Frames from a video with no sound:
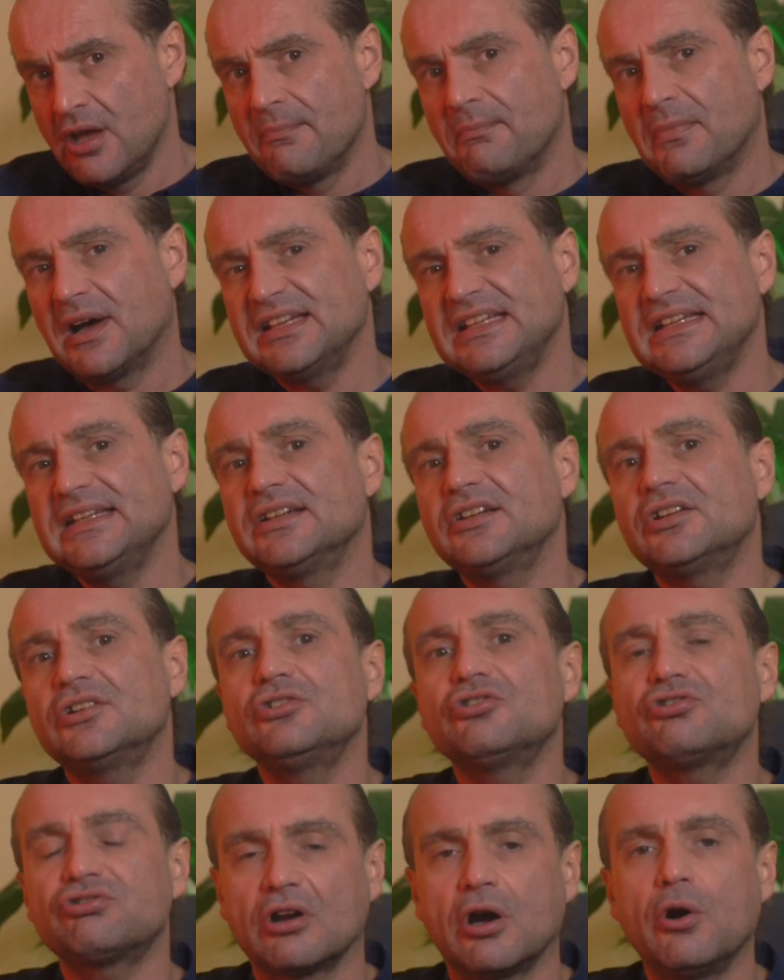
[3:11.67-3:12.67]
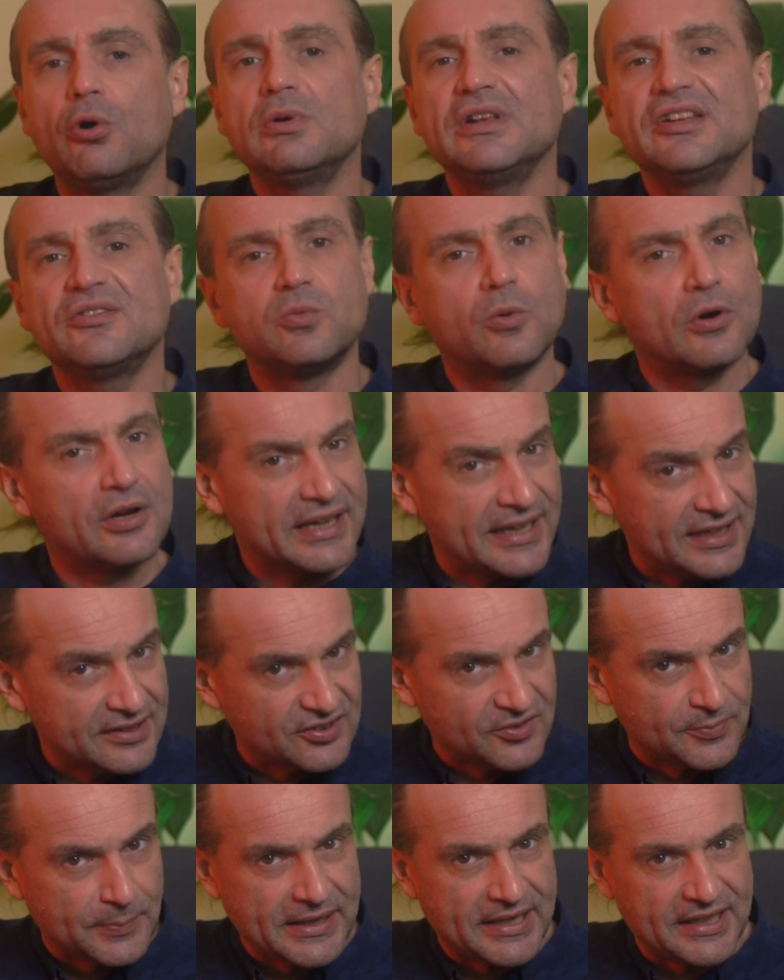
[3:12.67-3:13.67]
Money and control is one
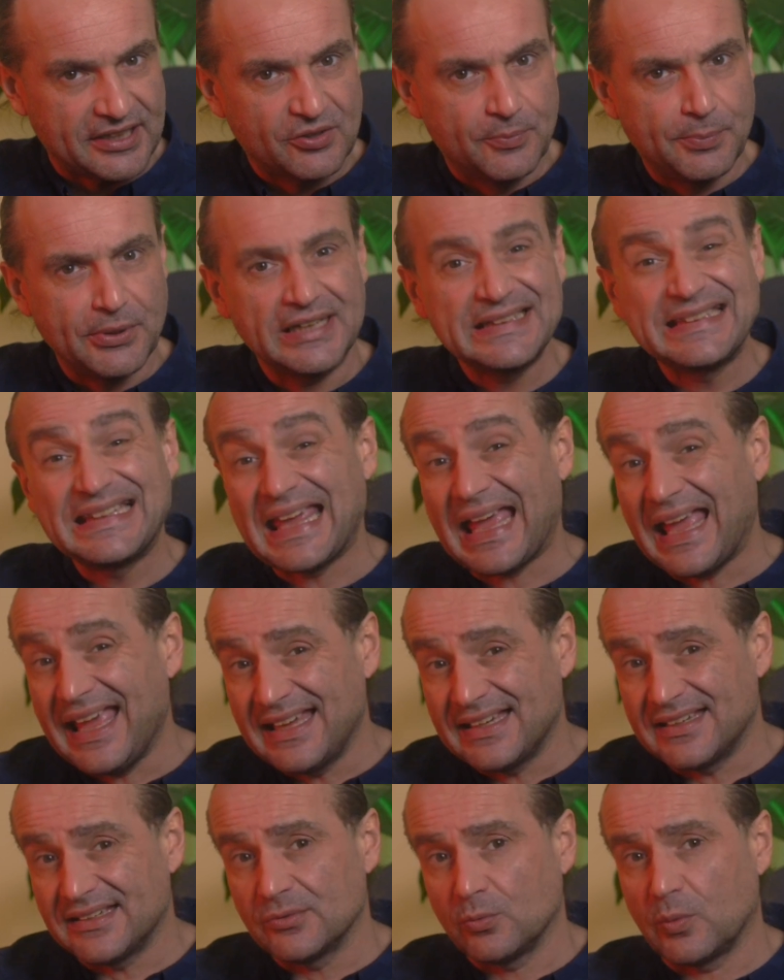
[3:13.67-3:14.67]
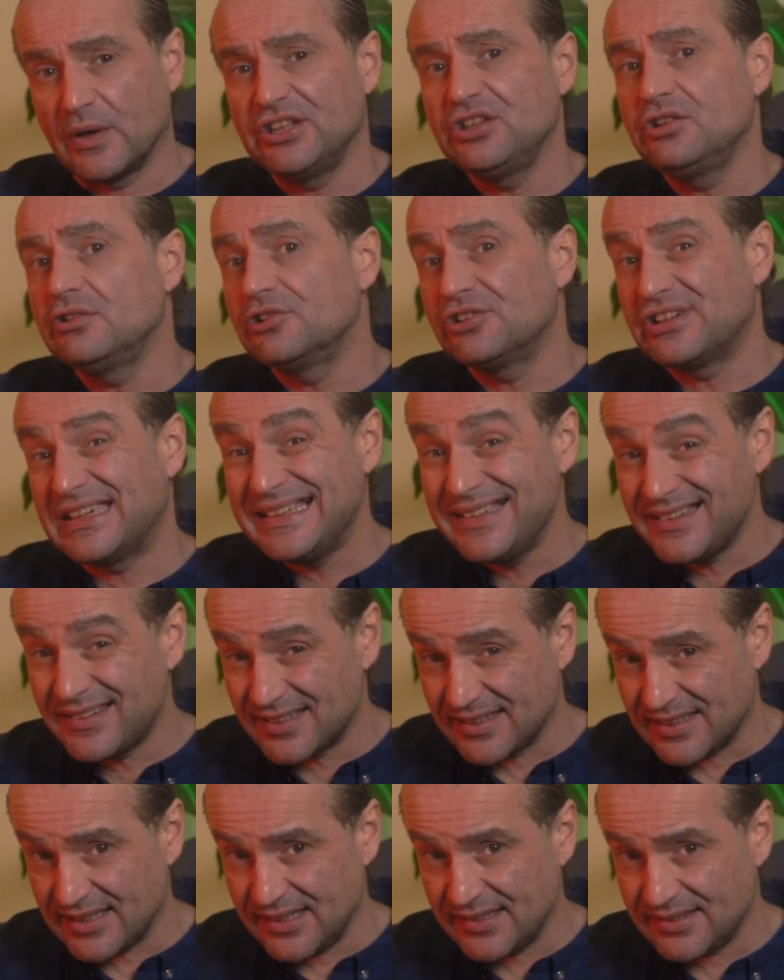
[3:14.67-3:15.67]
aspect, but again, when you look
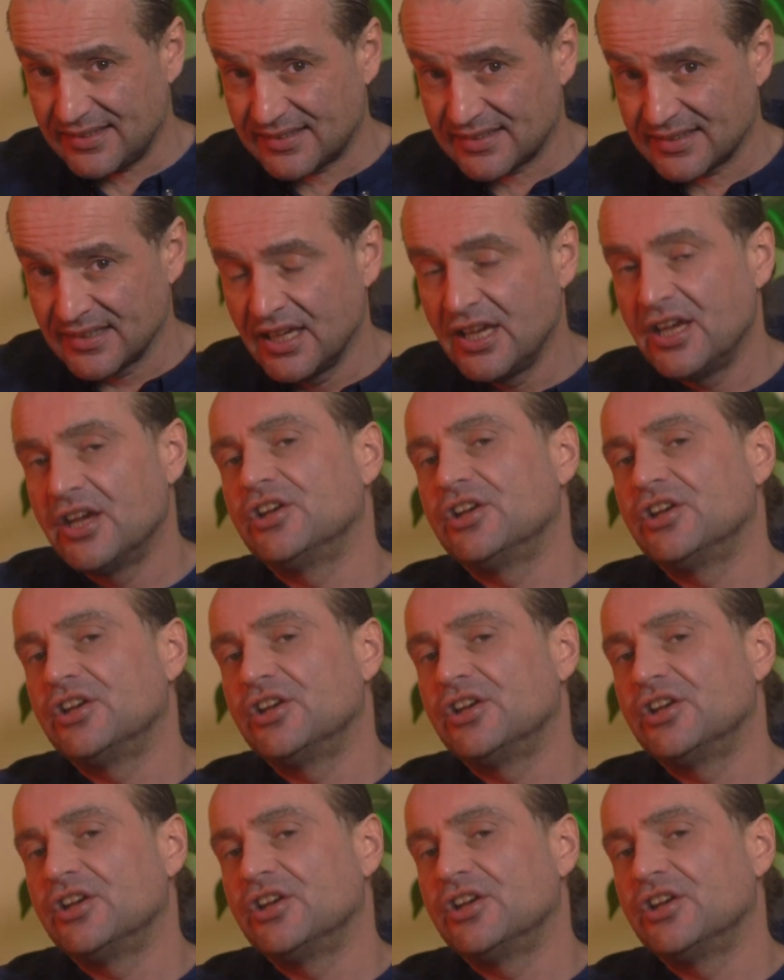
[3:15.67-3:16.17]
into this,